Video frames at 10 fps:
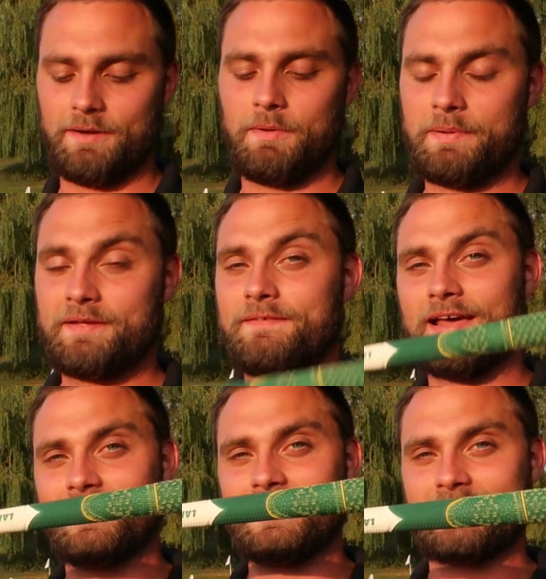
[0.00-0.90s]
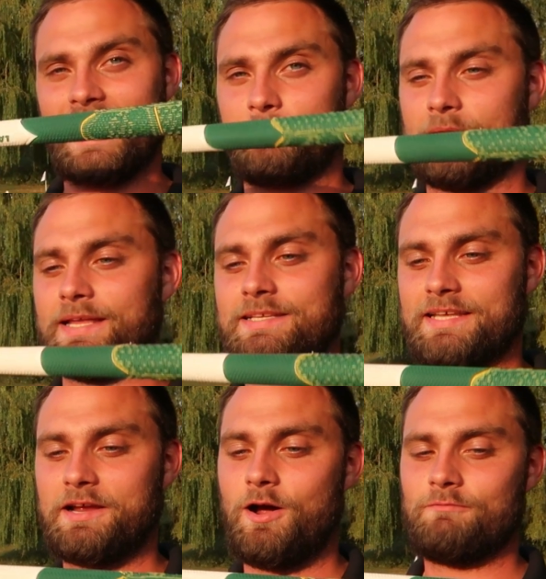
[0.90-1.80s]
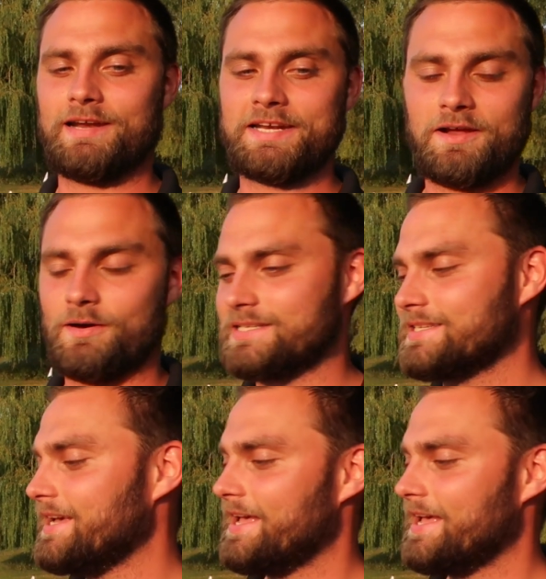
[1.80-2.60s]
and I'm a big fan of these lambkins. They are really nice.